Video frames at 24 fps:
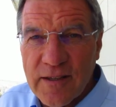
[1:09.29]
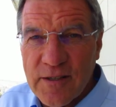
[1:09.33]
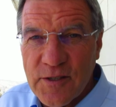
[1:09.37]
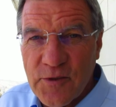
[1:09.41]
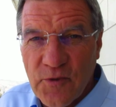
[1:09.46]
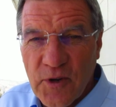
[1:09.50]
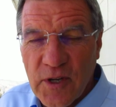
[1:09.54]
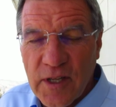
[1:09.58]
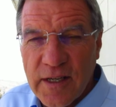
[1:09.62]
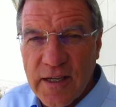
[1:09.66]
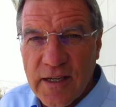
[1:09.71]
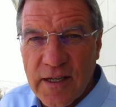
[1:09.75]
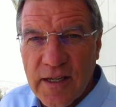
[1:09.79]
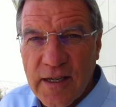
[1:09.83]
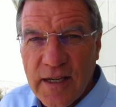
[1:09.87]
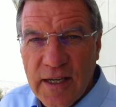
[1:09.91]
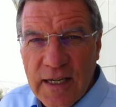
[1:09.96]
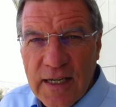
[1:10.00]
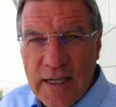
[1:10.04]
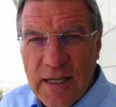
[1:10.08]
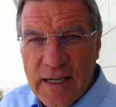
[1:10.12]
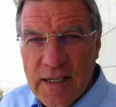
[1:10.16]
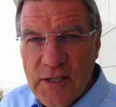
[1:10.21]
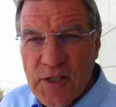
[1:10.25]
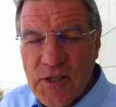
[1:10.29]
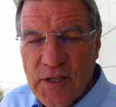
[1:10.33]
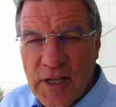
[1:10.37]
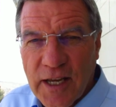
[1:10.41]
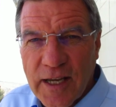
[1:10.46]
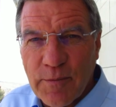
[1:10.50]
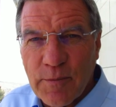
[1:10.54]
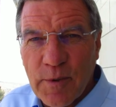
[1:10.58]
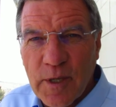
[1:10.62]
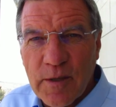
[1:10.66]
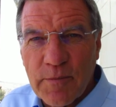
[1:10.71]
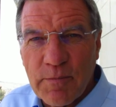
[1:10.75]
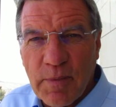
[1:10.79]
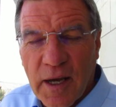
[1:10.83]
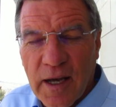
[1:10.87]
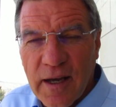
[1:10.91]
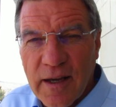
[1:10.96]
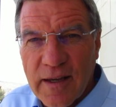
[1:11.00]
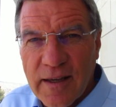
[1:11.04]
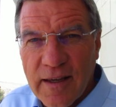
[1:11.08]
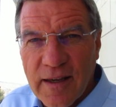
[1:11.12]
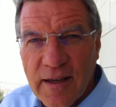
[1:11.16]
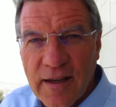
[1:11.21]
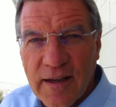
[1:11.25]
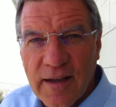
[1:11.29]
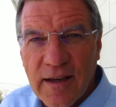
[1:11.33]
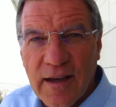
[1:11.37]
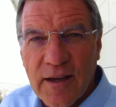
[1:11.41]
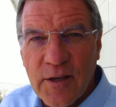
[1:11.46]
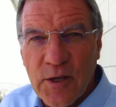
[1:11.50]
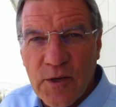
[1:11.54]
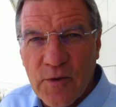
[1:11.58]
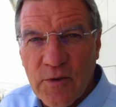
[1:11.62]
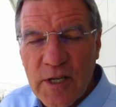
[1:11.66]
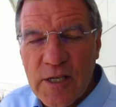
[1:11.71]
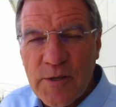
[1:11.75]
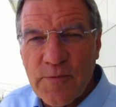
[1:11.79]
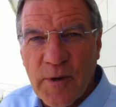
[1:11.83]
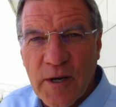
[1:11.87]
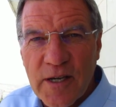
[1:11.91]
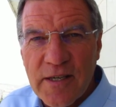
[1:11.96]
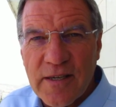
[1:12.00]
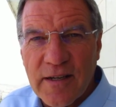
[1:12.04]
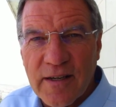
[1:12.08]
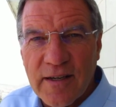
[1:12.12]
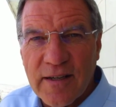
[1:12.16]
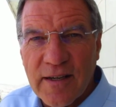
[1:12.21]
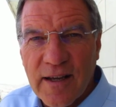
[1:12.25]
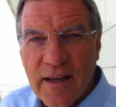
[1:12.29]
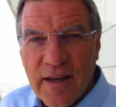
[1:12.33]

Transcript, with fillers: is really a statement by a U.S. president.